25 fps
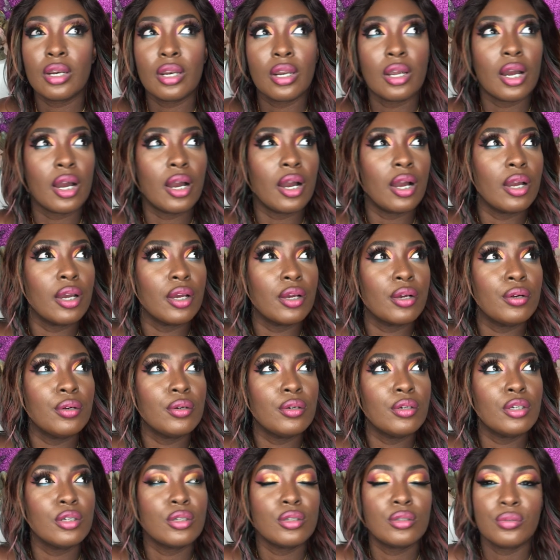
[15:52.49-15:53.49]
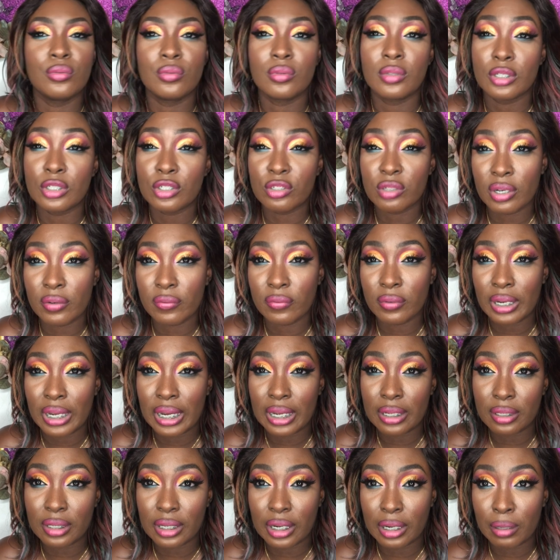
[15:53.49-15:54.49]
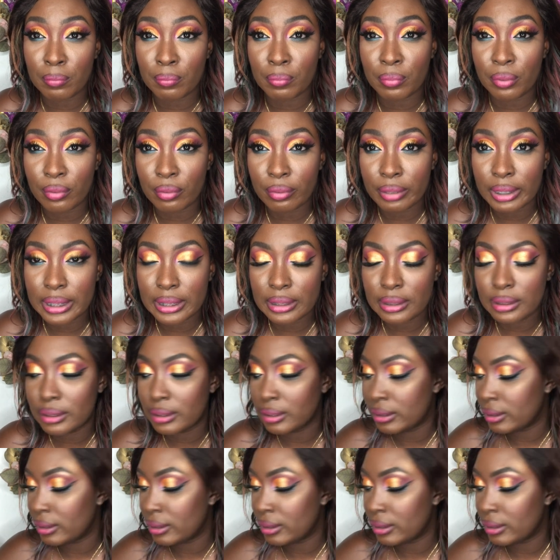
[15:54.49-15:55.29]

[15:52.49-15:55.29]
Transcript: I couldn't do the travel at that point.